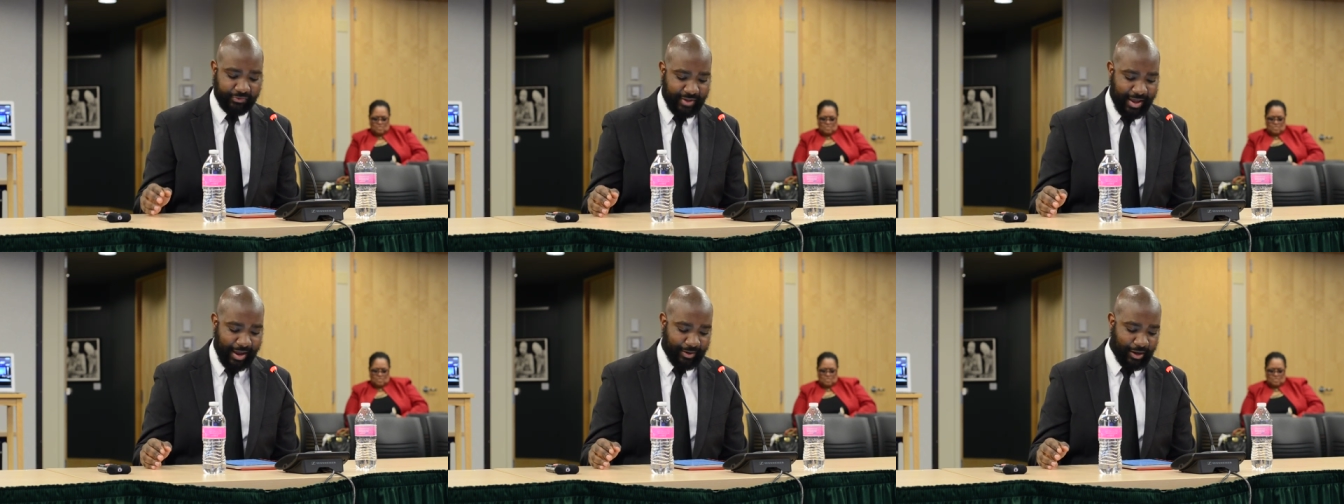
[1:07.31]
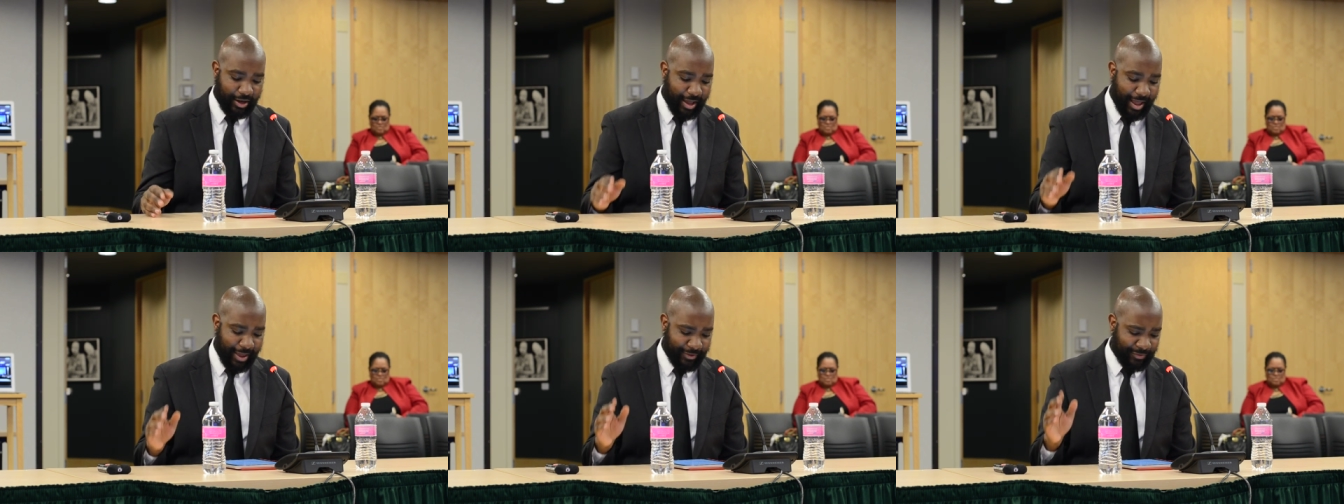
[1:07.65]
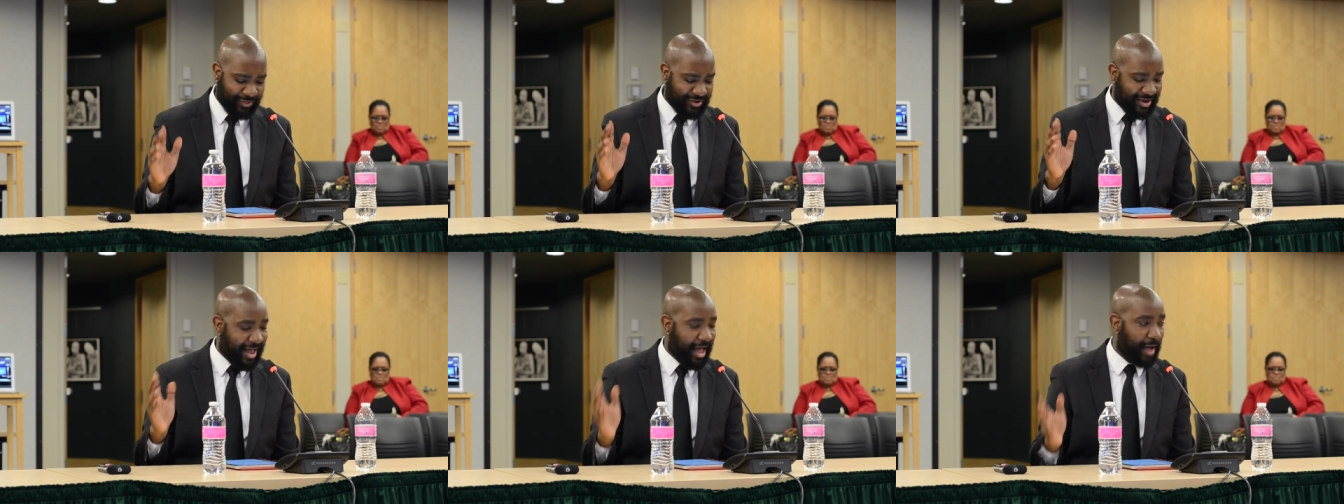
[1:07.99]
that in
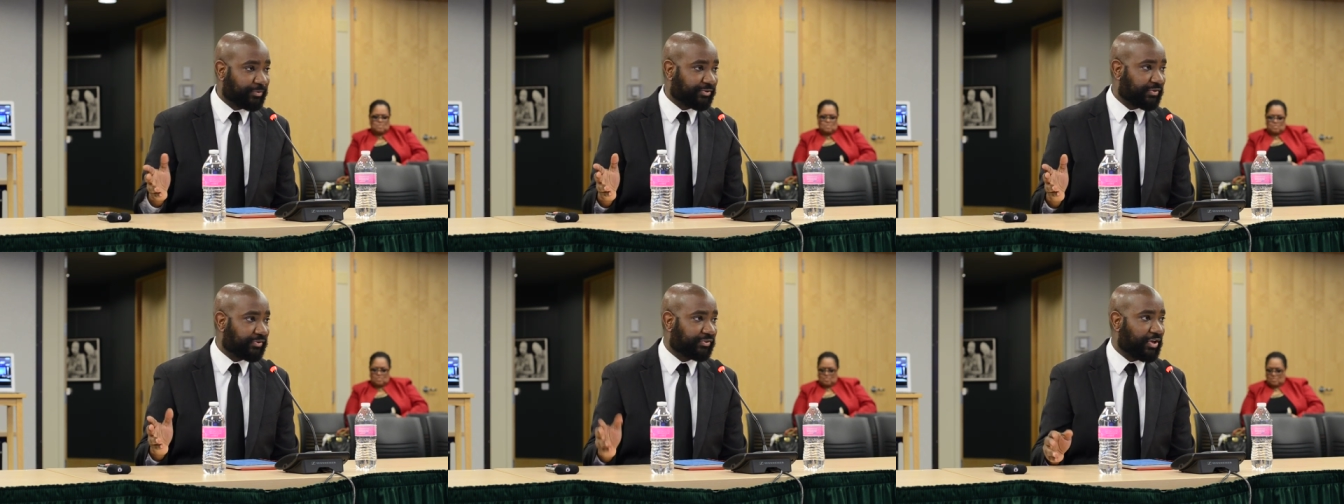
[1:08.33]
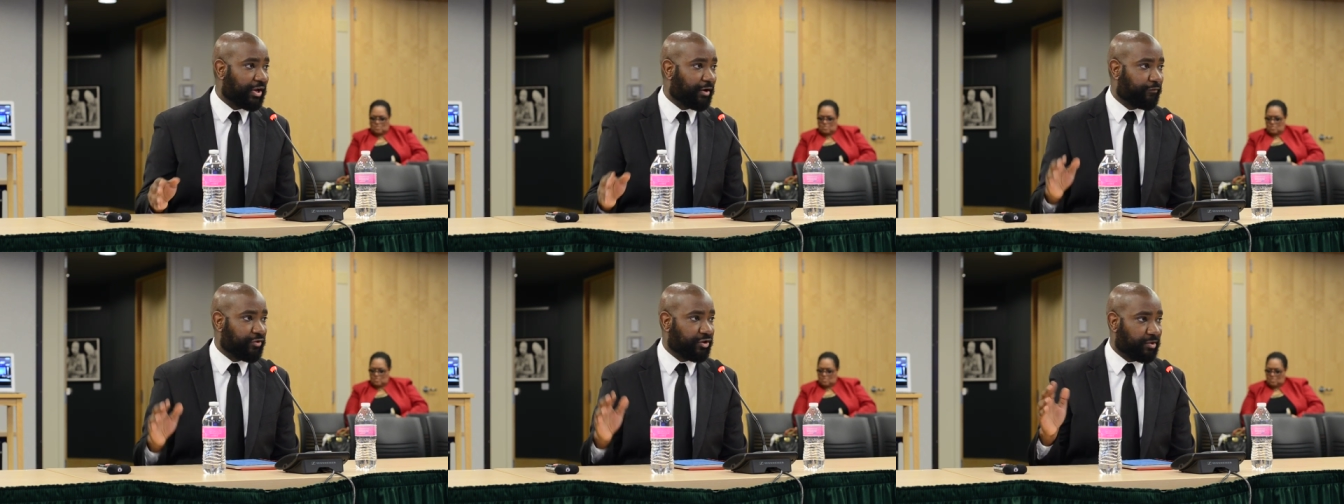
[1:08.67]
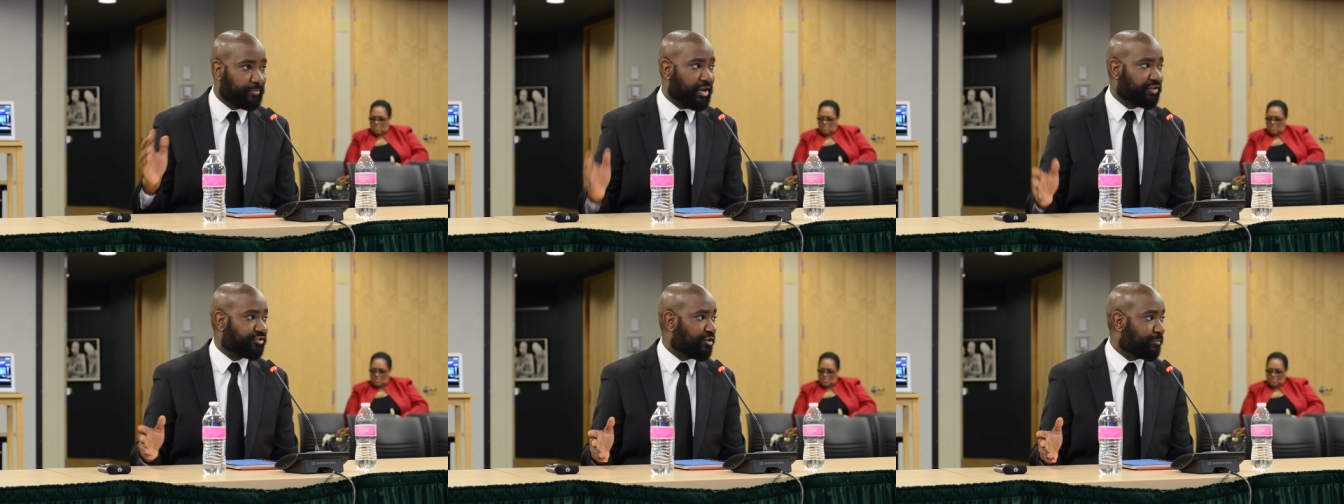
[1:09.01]
the absence of the
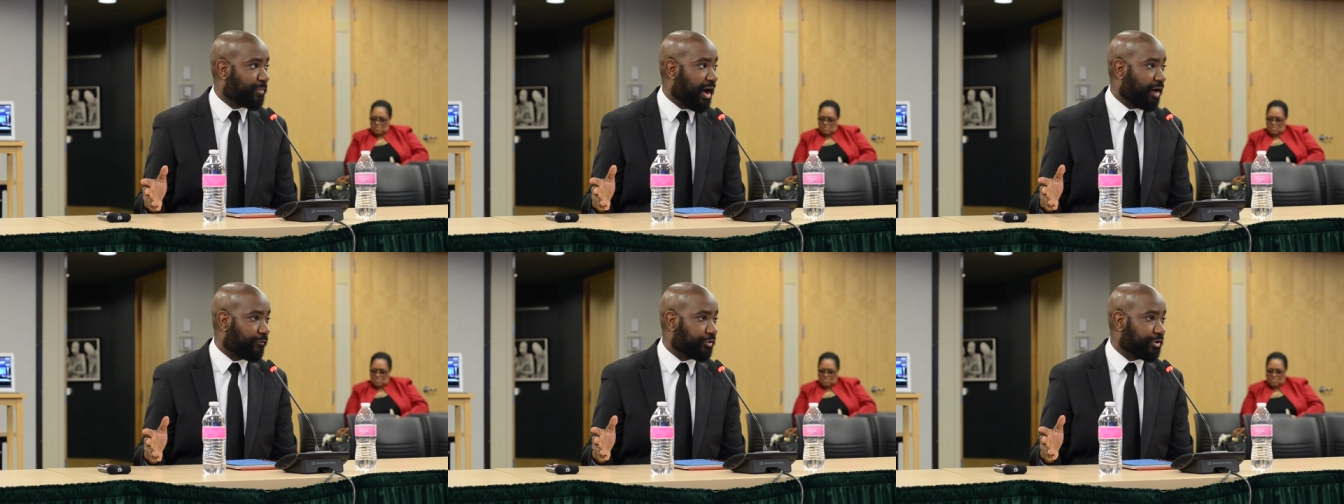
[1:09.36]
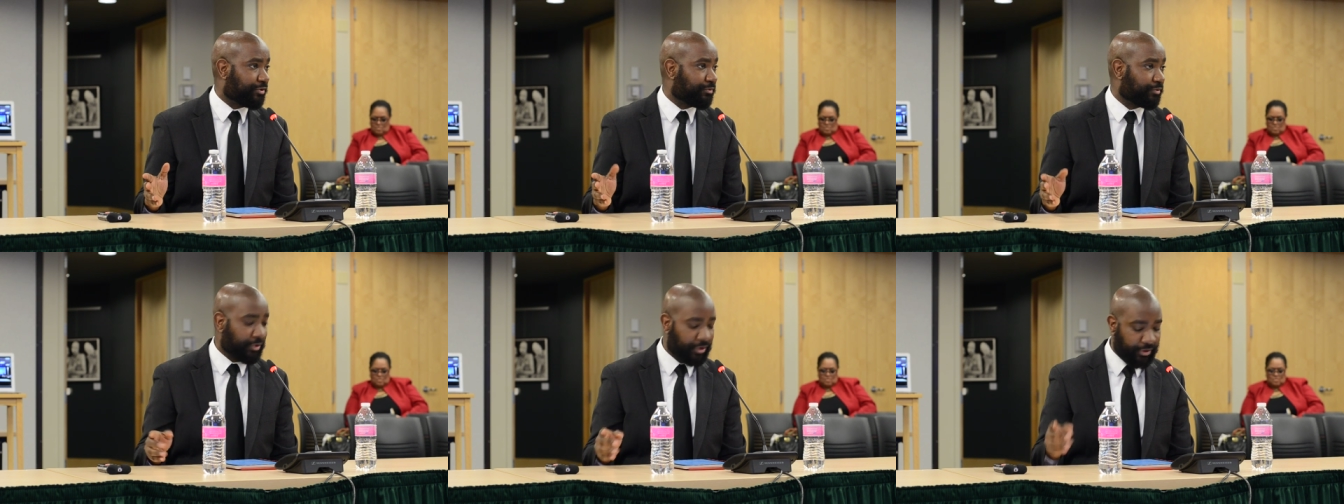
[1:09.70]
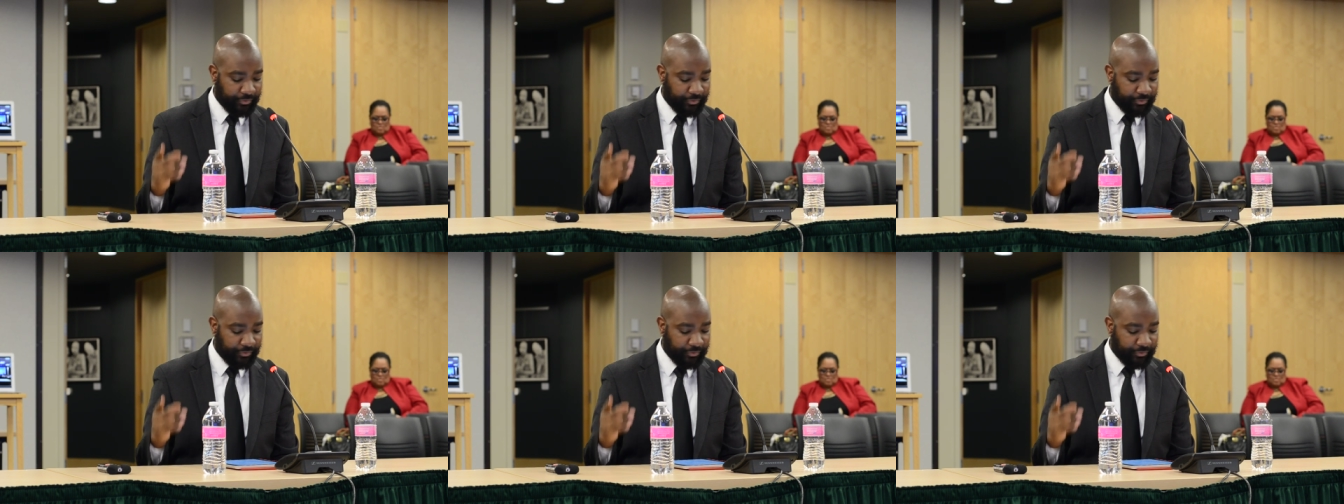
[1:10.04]
elimination of poverty,